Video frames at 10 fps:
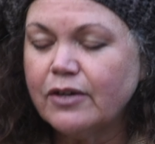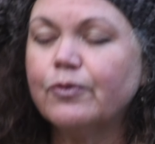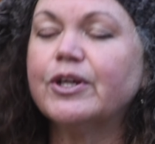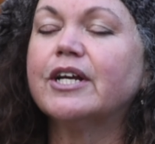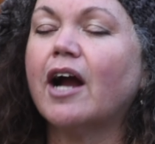
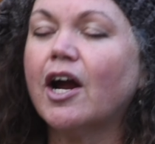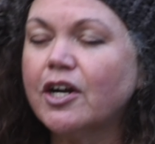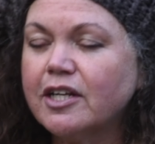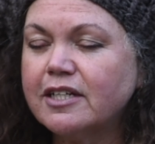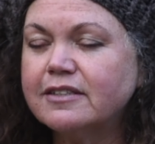
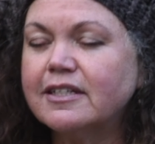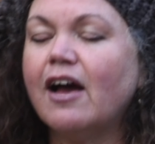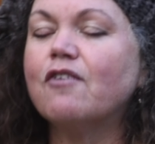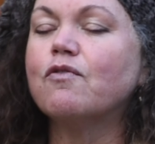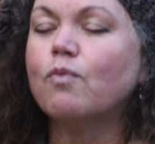regardless
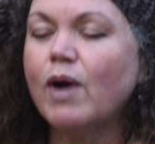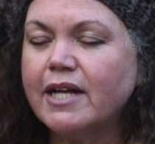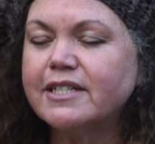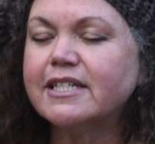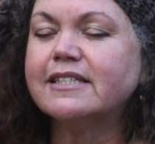of
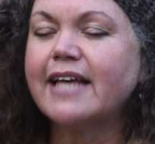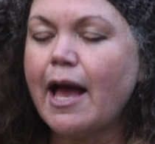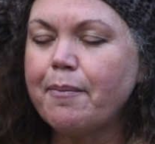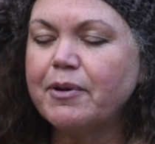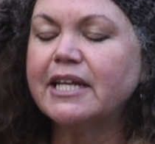what is
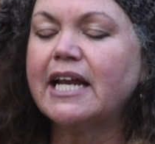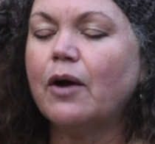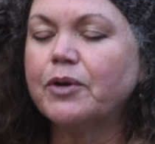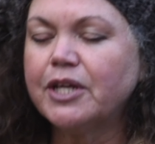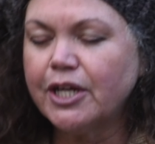happening
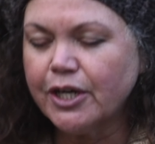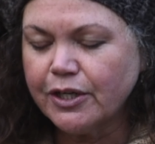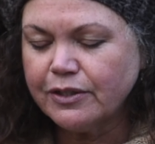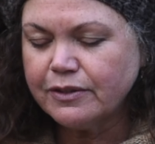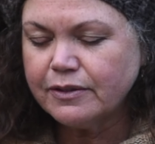out here.